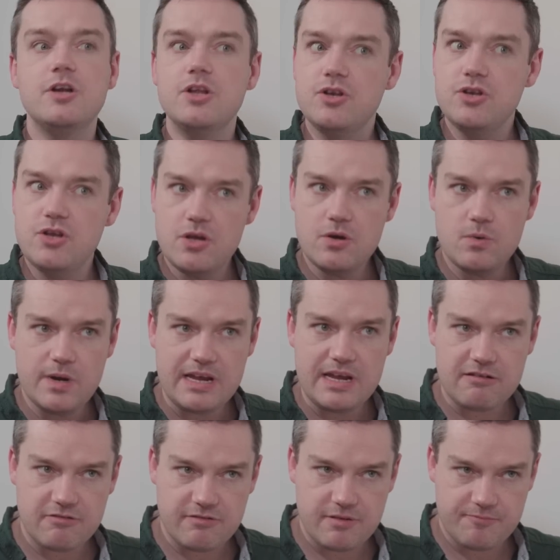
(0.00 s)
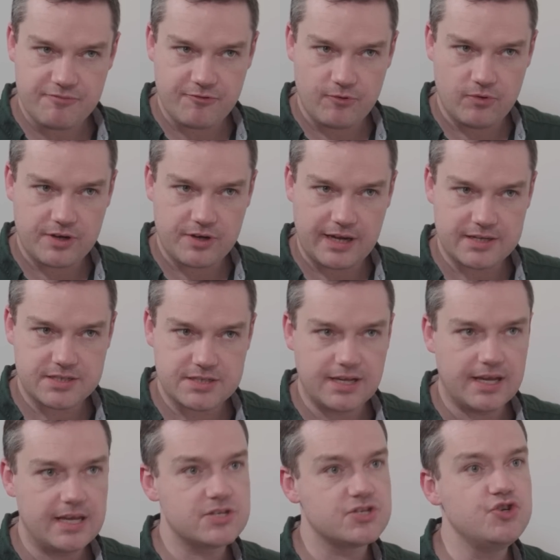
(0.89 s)
a new era in
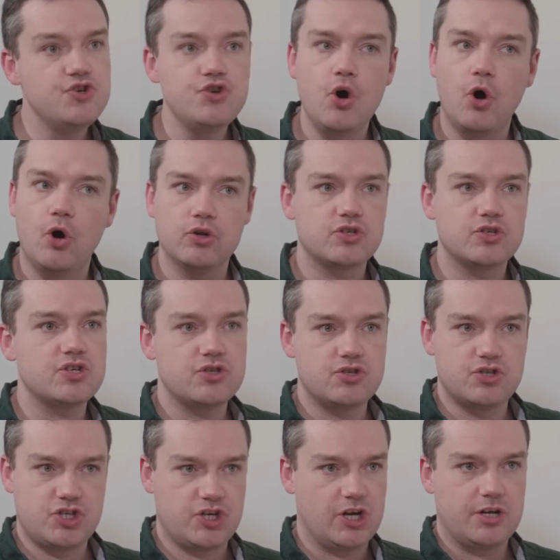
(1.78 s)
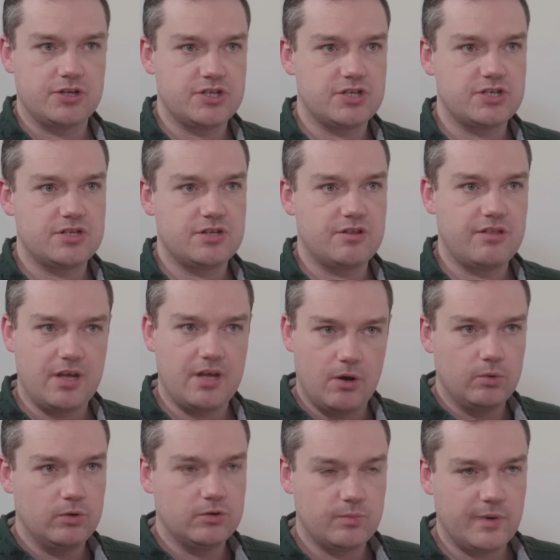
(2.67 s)
broadcasting. It's not just the
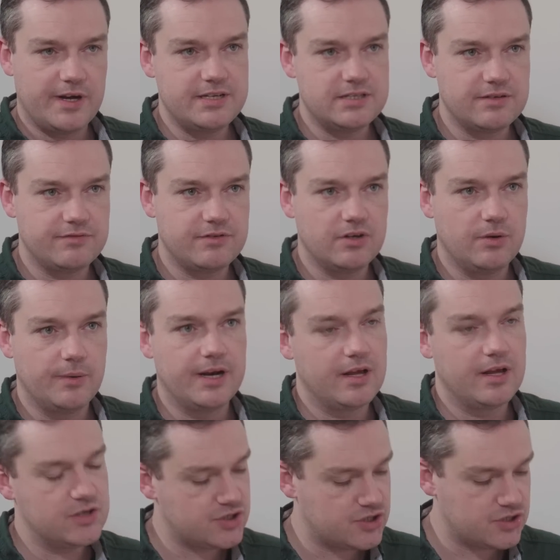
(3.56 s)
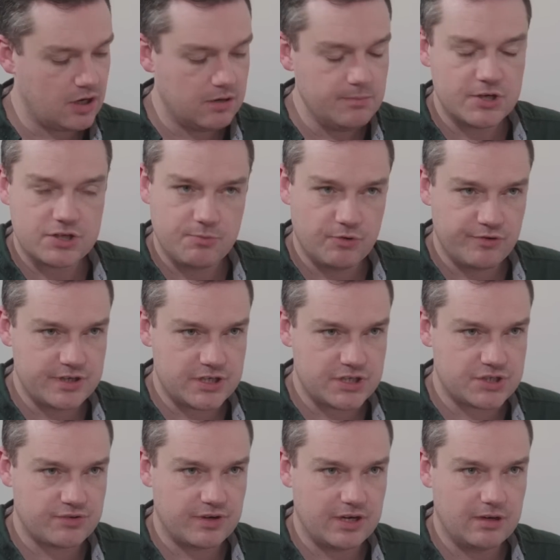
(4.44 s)
old ways of doing it. So much more is
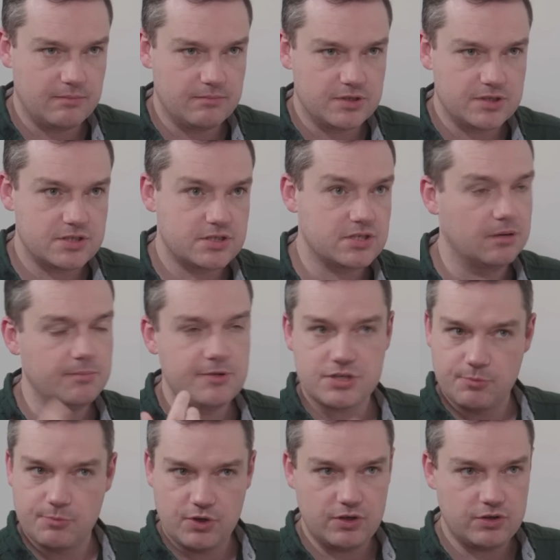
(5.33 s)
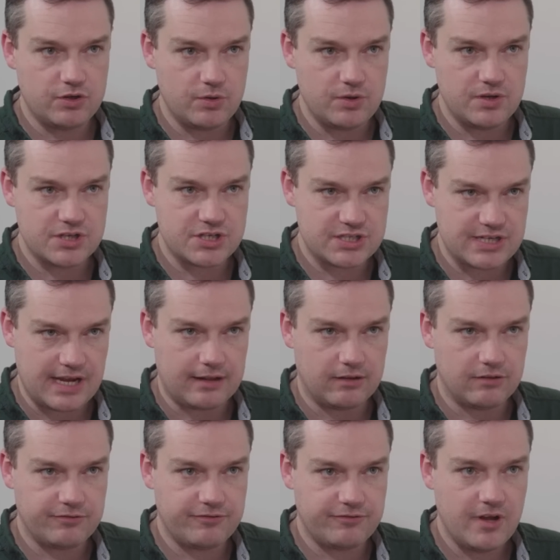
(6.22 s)
streamed. Yeah. So much more you do yourself.